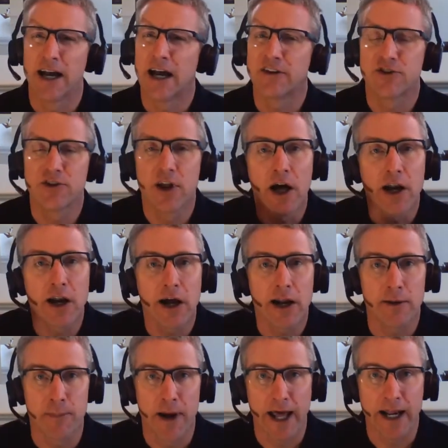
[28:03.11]
It's not
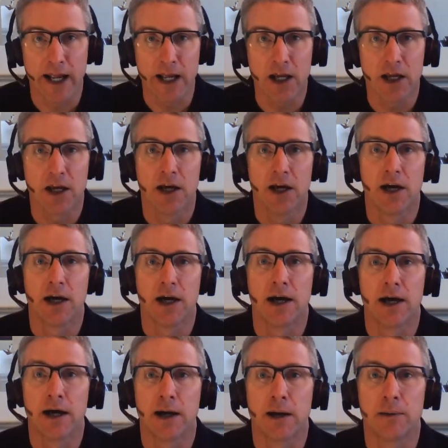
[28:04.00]
automatic
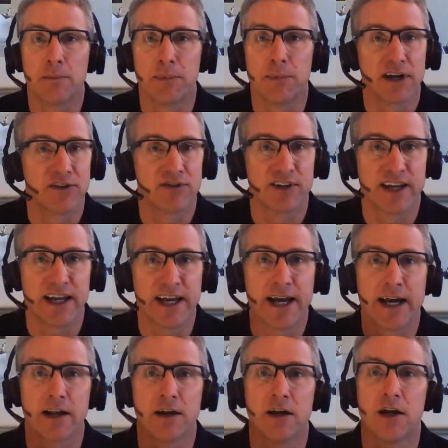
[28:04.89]
because,
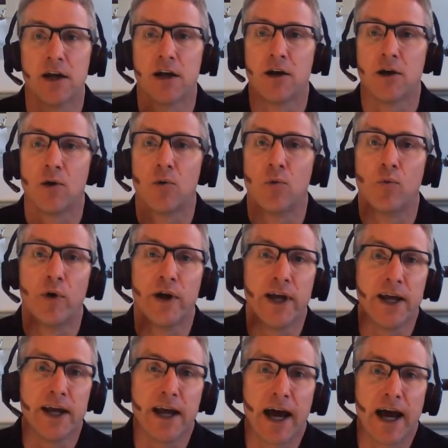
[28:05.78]
again,
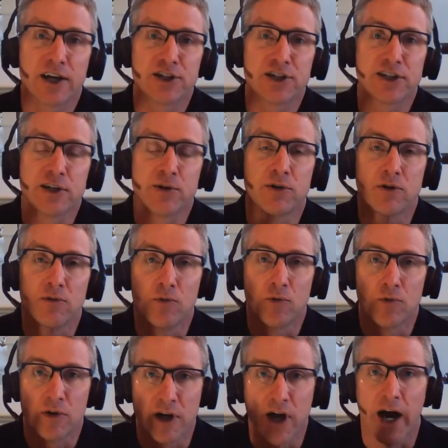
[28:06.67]
we
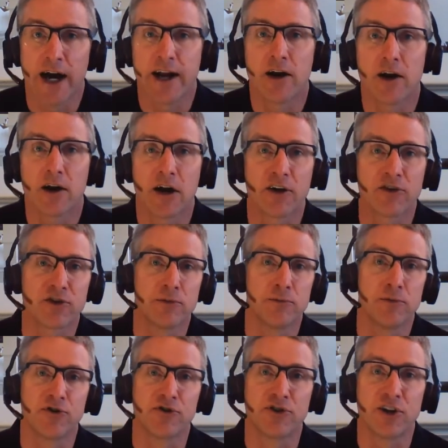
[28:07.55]
actually guide our
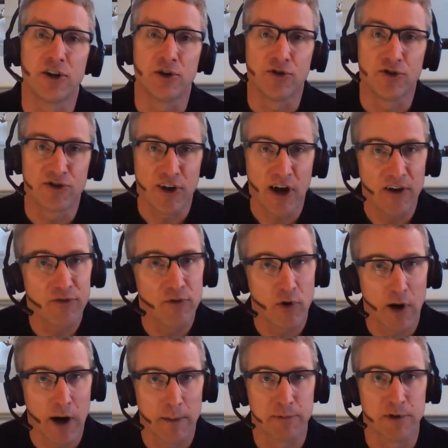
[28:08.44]
customers to use
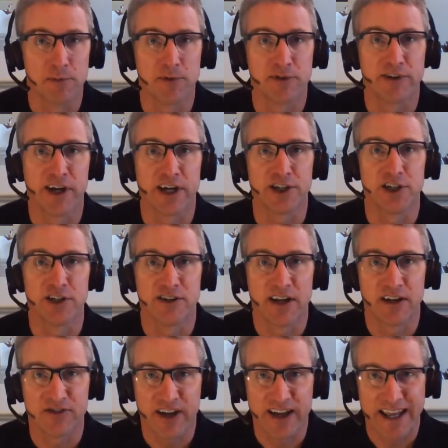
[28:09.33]
software
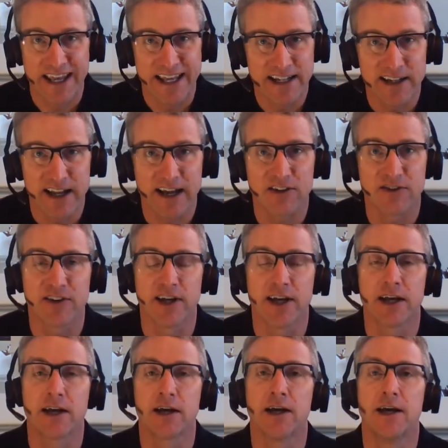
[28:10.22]
optimization, things like
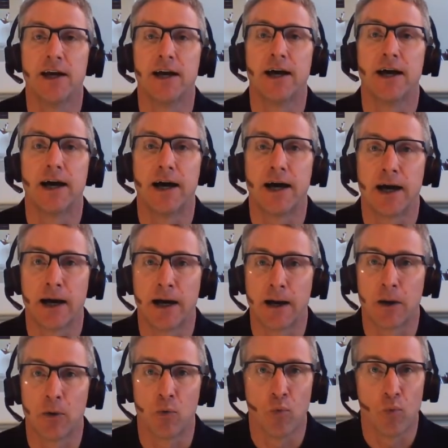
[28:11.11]
indexing,
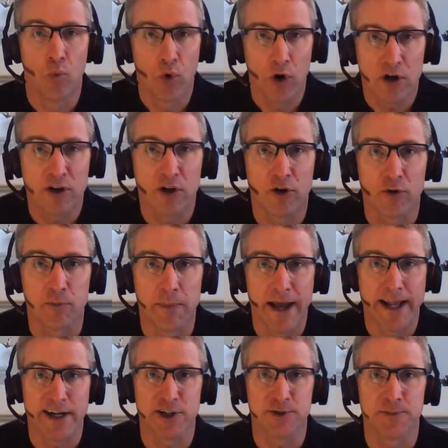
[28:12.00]

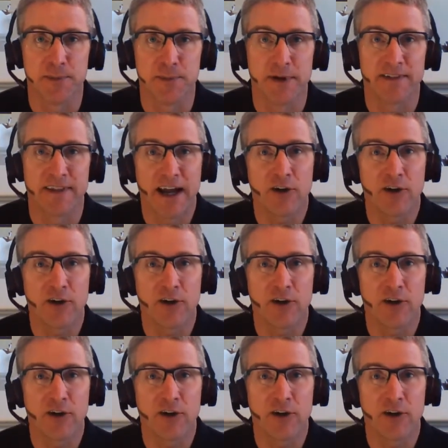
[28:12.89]
workload management.